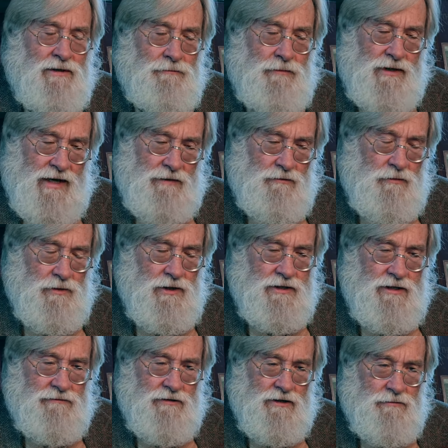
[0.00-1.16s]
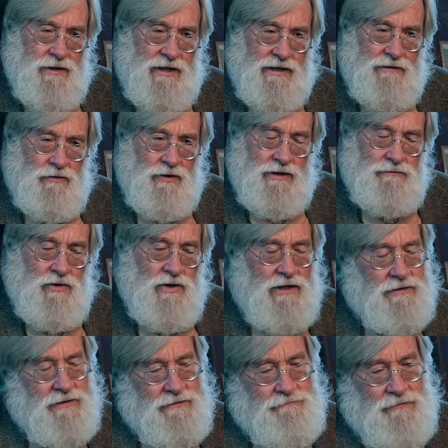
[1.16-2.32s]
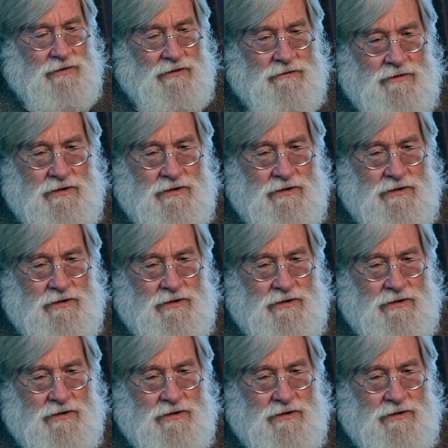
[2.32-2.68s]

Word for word: But Gammell believed that the black and white, well, that,